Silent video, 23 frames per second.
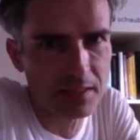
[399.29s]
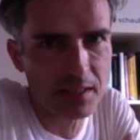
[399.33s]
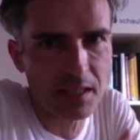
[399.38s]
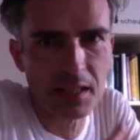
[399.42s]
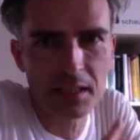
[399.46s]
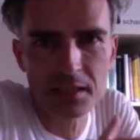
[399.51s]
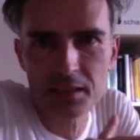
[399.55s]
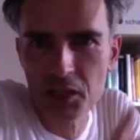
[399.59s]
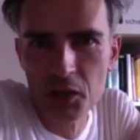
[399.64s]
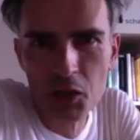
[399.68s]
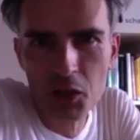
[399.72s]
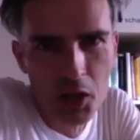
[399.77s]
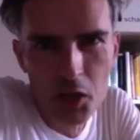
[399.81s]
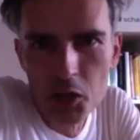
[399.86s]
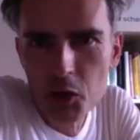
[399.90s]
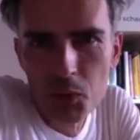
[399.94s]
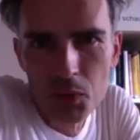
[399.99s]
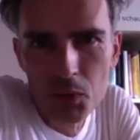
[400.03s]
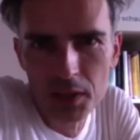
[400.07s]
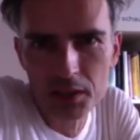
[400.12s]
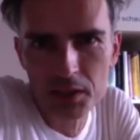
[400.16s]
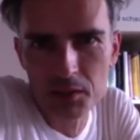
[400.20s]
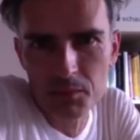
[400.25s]
It's
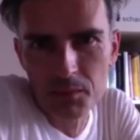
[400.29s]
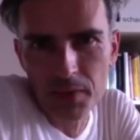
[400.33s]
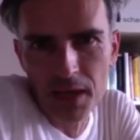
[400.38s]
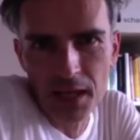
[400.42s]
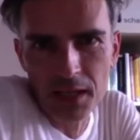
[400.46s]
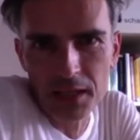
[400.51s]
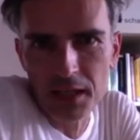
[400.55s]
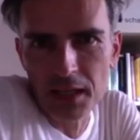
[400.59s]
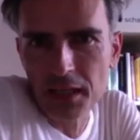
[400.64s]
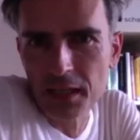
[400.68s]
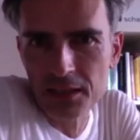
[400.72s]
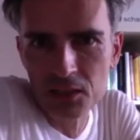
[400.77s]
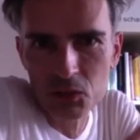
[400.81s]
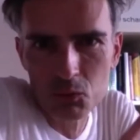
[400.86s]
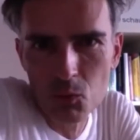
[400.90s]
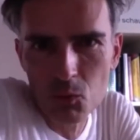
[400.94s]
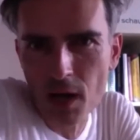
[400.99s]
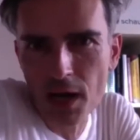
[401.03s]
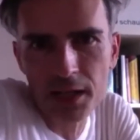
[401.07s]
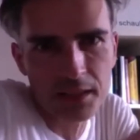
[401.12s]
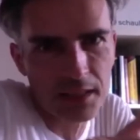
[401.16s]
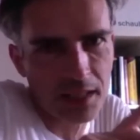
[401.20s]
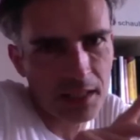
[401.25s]
equally demanding as
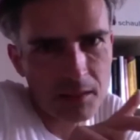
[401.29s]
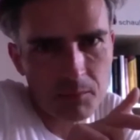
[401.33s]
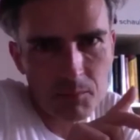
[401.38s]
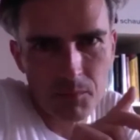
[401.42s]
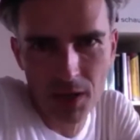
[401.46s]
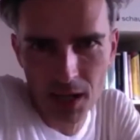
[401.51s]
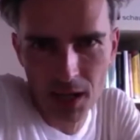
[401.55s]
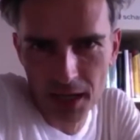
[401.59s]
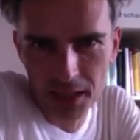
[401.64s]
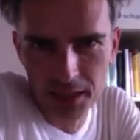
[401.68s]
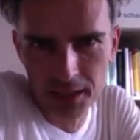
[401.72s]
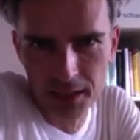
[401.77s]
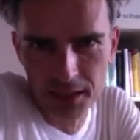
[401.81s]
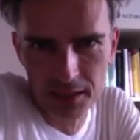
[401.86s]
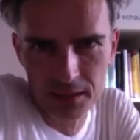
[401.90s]
white and black.